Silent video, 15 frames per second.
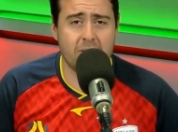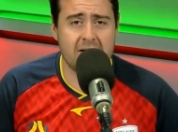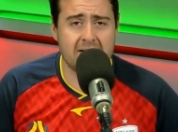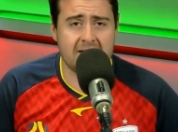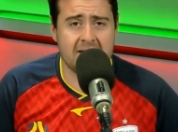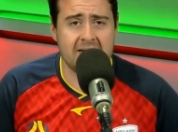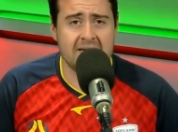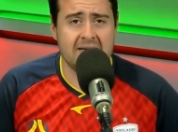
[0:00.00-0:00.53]

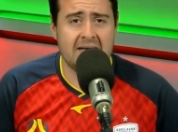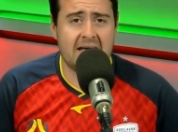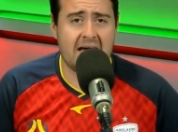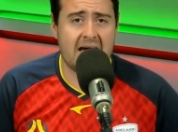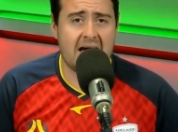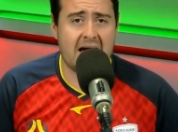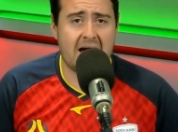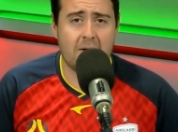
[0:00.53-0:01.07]
week.
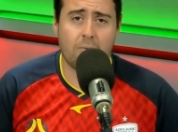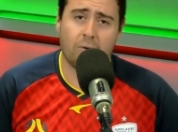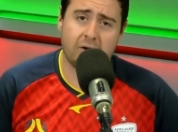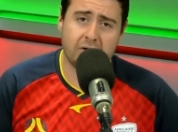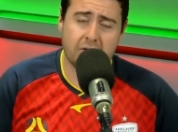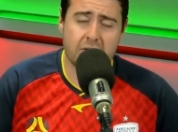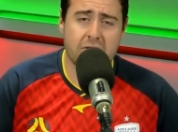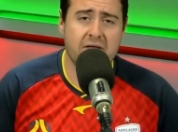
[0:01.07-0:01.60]
Uh, what do
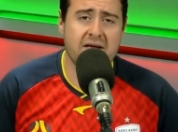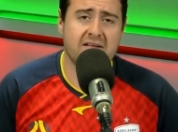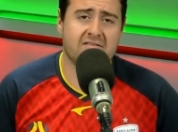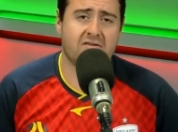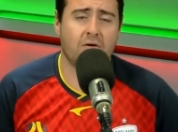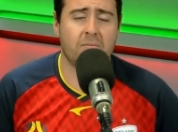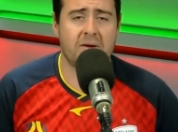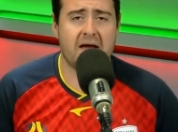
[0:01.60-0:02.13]
you think?
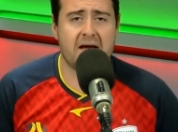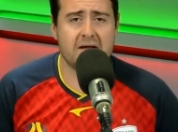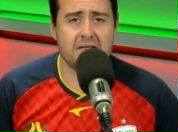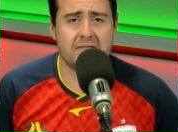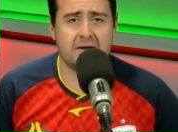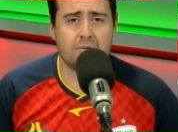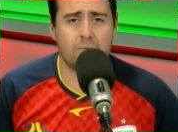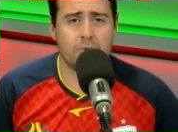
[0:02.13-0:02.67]
Tell me how you
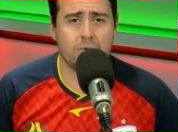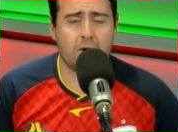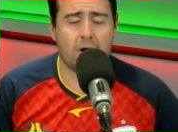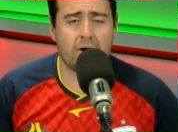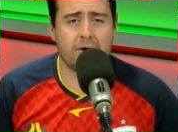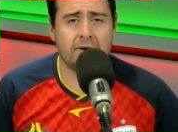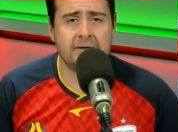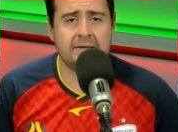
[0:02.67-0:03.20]
think we'll
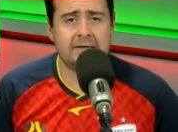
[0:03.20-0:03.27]
go.